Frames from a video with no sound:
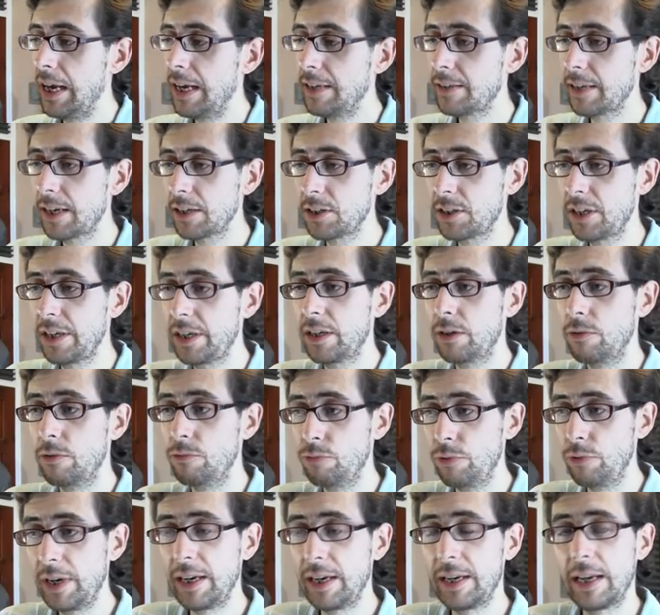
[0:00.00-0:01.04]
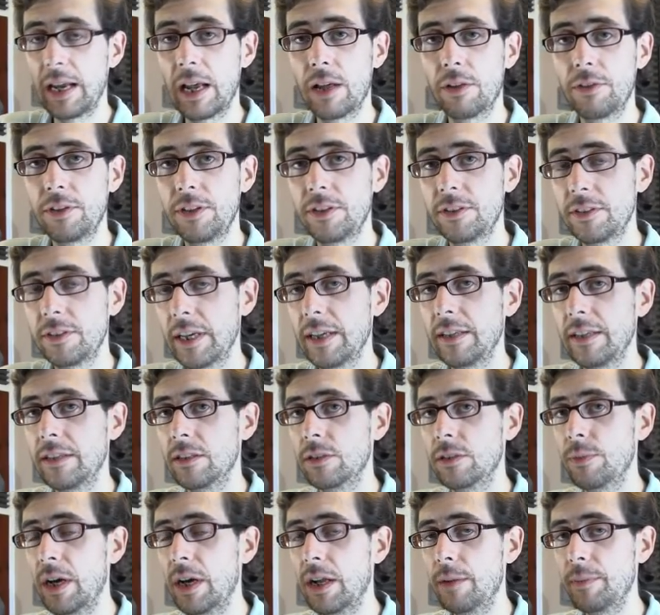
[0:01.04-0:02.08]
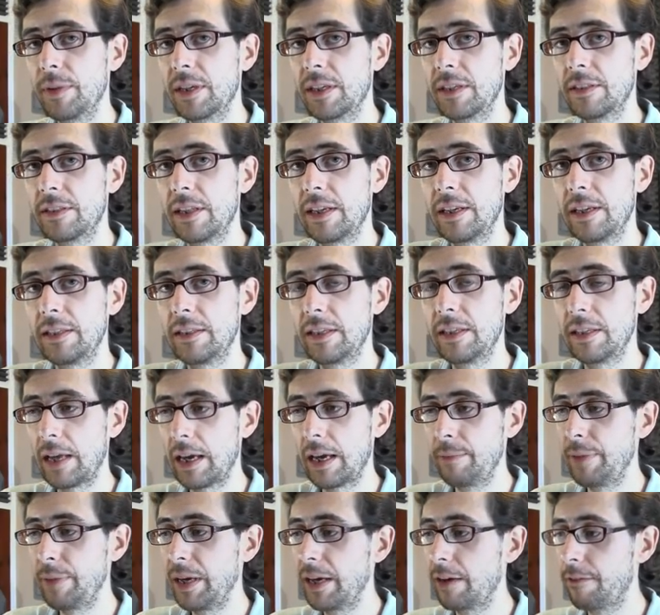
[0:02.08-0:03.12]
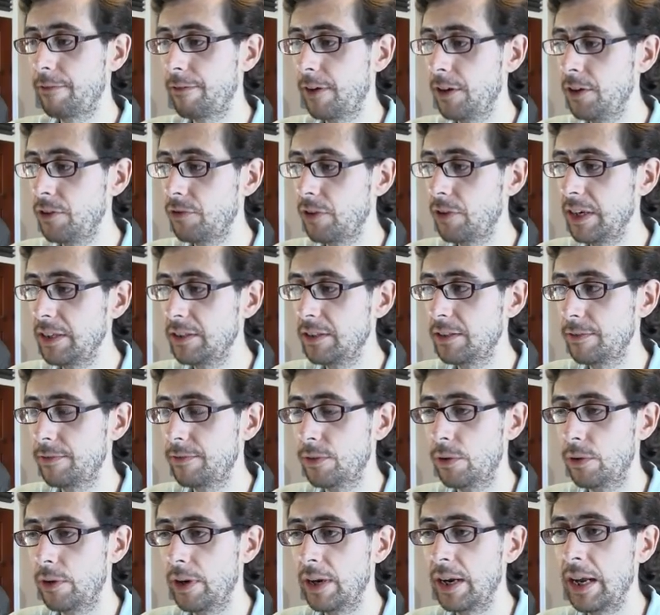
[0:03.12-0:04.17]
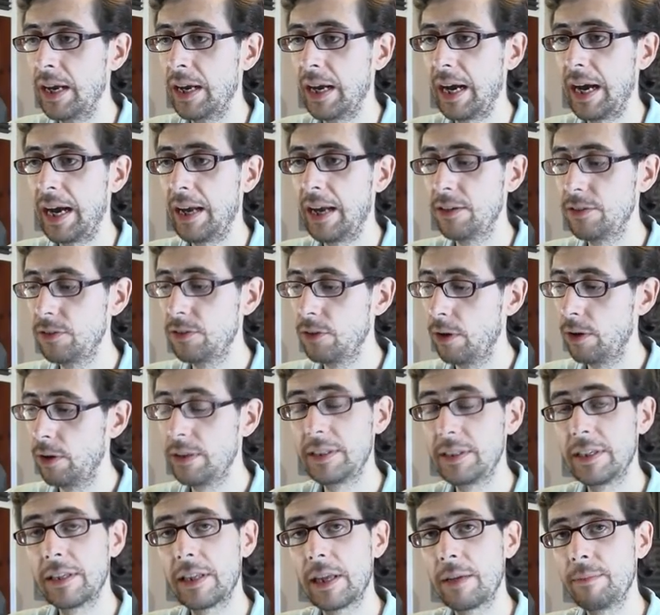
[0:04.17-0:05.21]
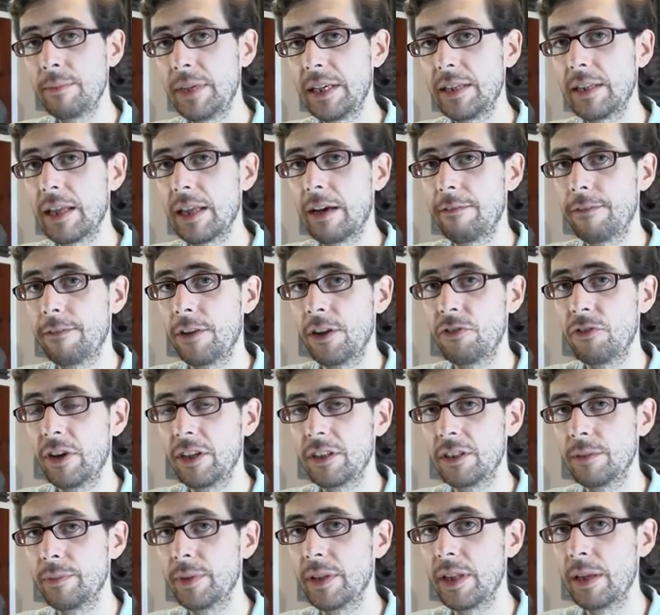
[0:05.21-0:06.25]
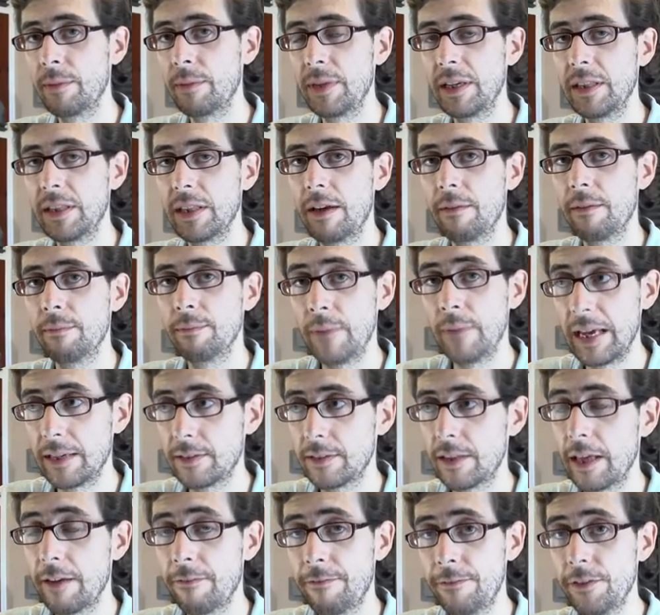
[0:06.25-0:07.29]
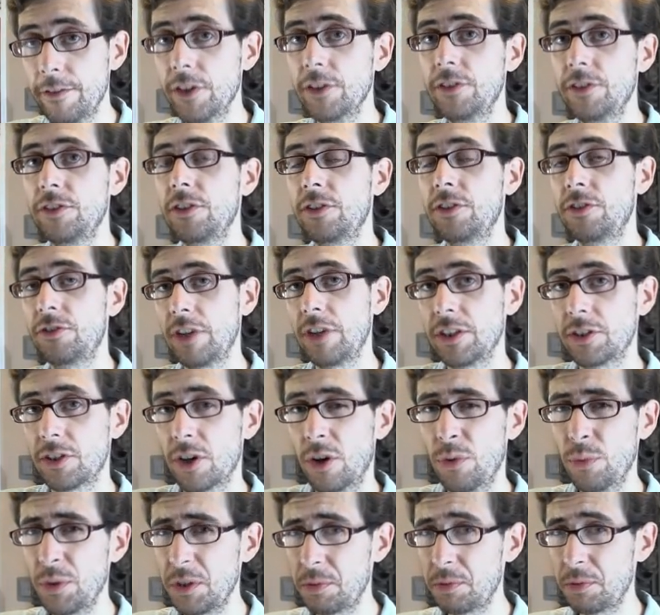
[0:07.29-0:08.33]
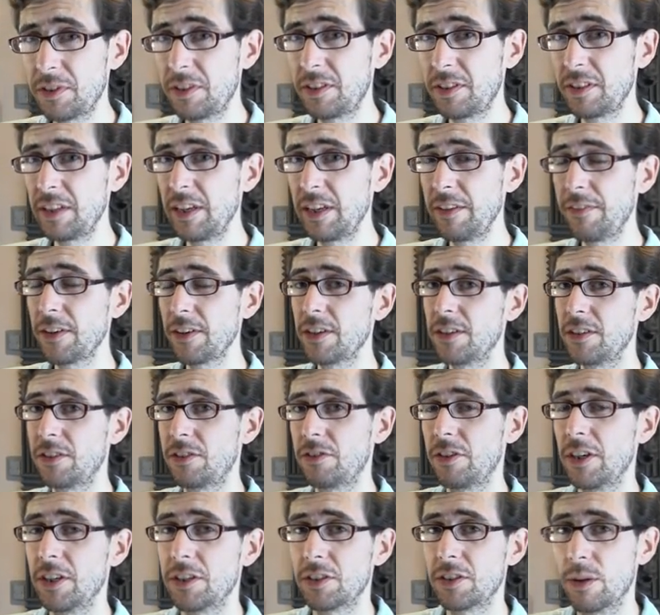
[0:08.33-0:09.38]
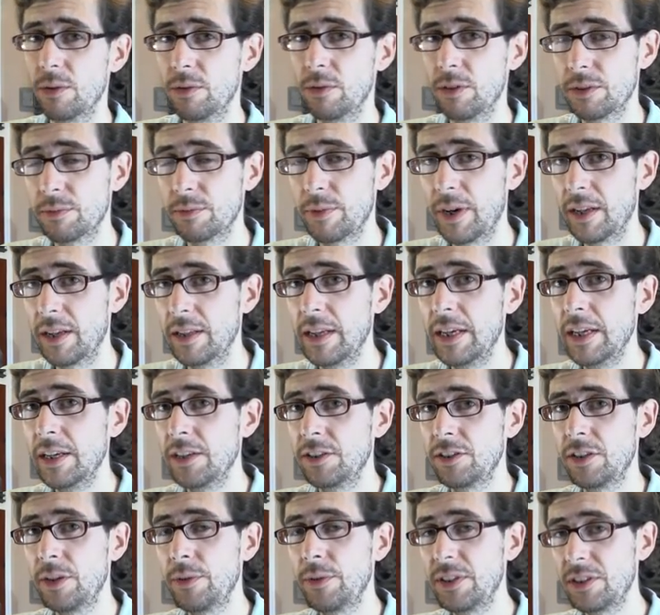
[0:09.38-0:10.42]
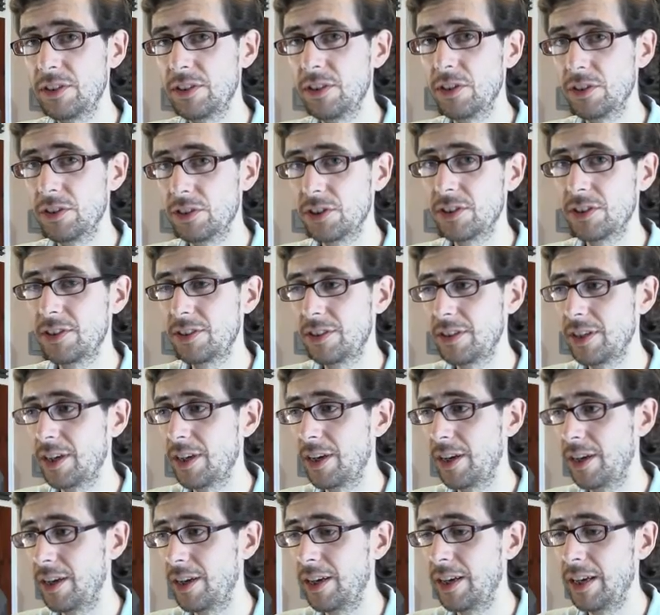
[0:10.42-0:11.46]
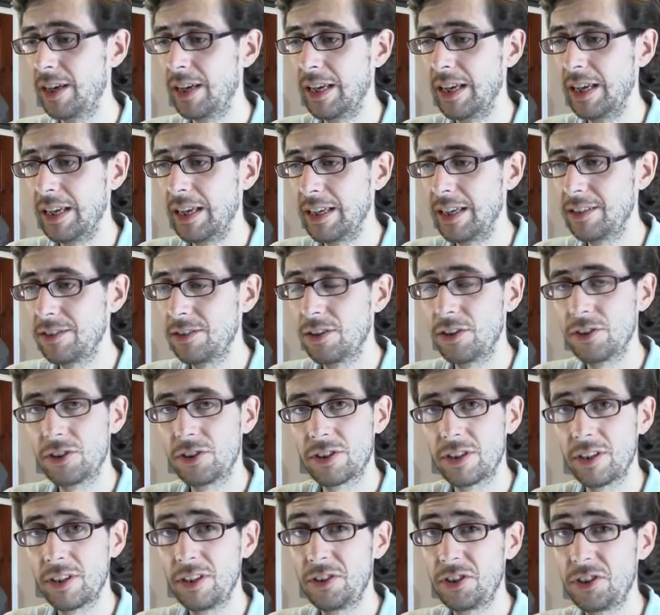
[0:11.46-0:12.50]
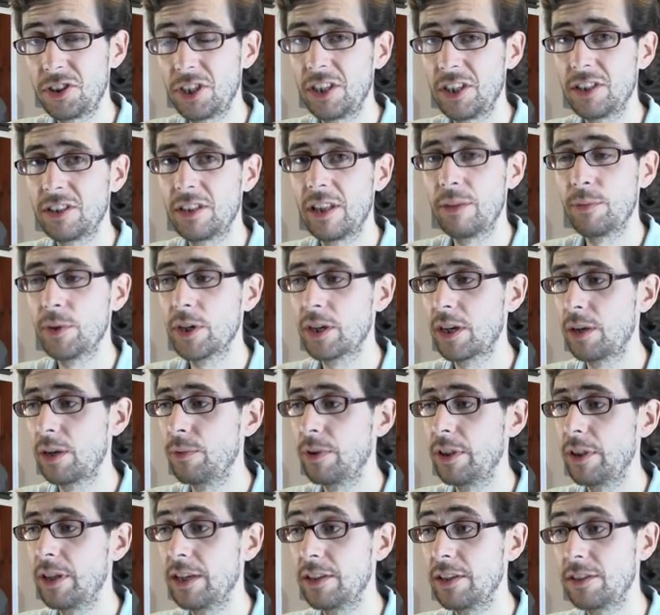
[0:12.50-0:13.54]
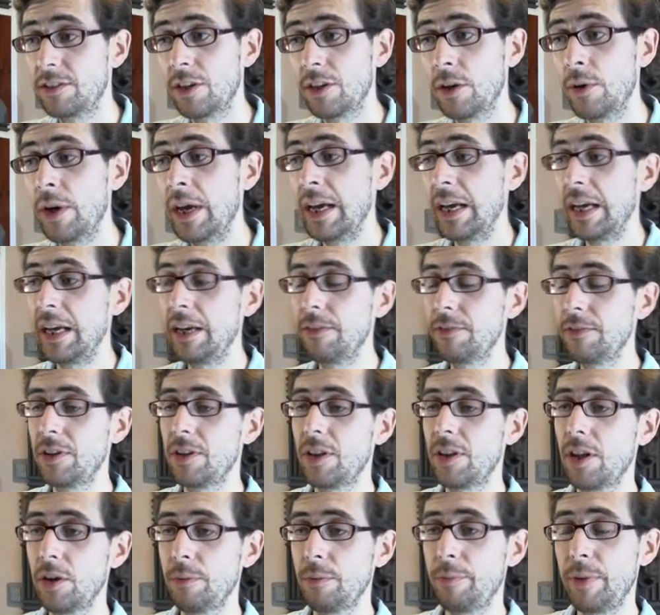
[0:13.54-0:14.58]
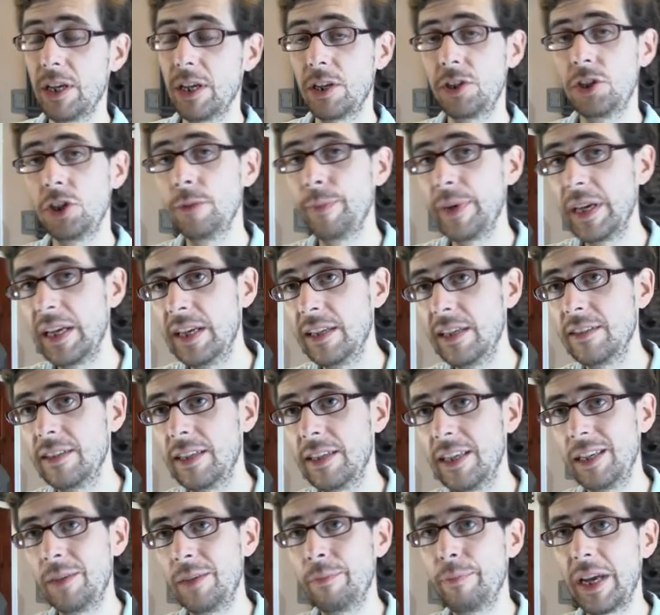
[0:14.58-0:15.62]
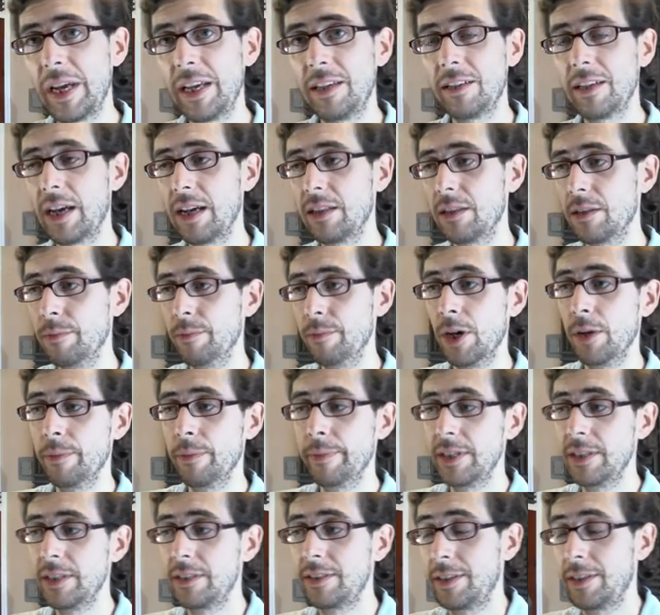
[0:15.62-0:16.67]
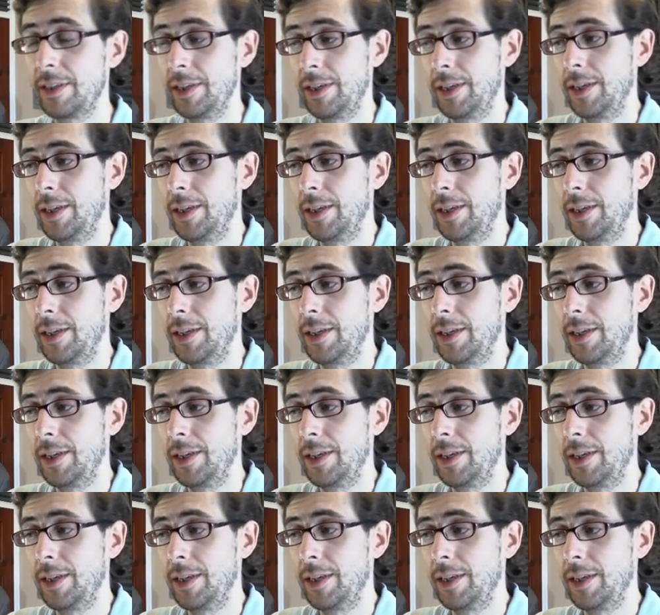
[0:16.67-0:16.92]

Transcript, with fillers: It's actually in a really healthy state as well because they did a big fundraiser for it, and not only did they meet that fundraiser, but they meet that met their first stretch goal, which was a significant stretch goal as well. So it's not just uh, it's not just loose change that they're working with here. So even though PeerTube is in beta at the moment,